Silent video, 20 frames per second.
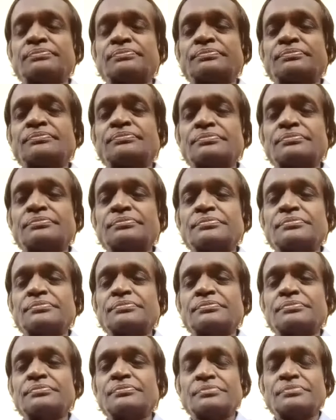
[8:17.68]

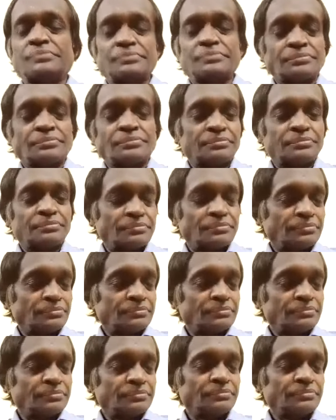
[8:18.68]

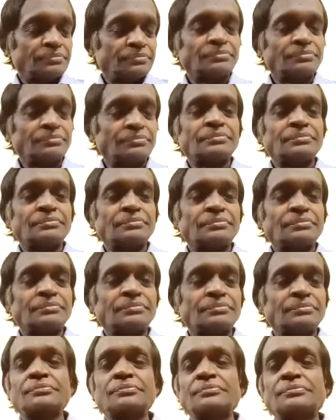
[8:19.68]

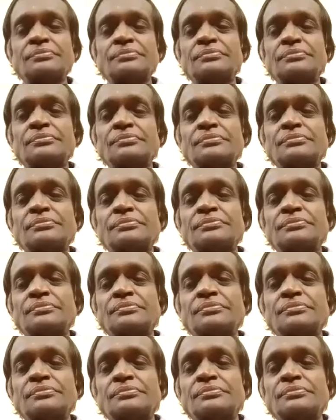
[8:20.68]

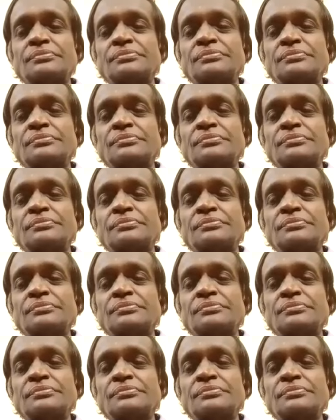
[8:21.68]
Nobody speaks.